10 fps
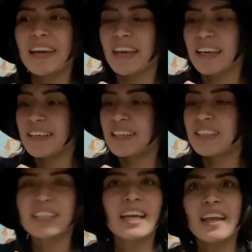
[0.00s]

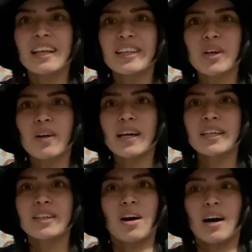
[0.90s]
And yeah, that's all I
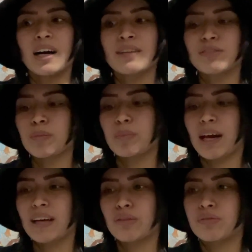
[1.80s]
got for
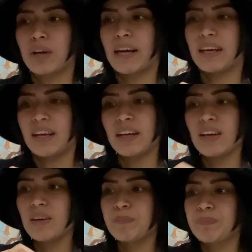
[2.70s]
Black
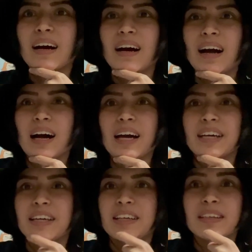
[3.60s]
Friday.
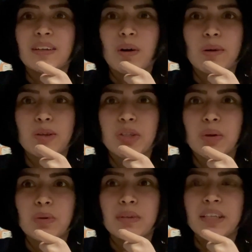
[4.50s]
I
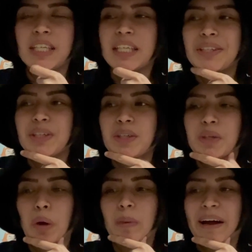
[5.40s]
also need to
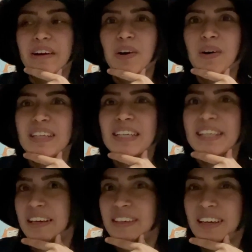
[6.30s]
go back on
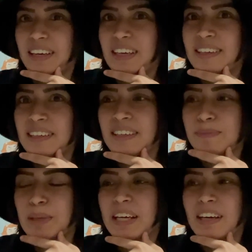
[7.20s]
Sunday
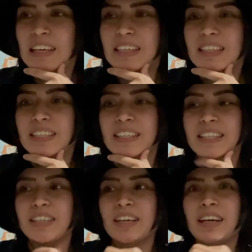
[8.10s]
because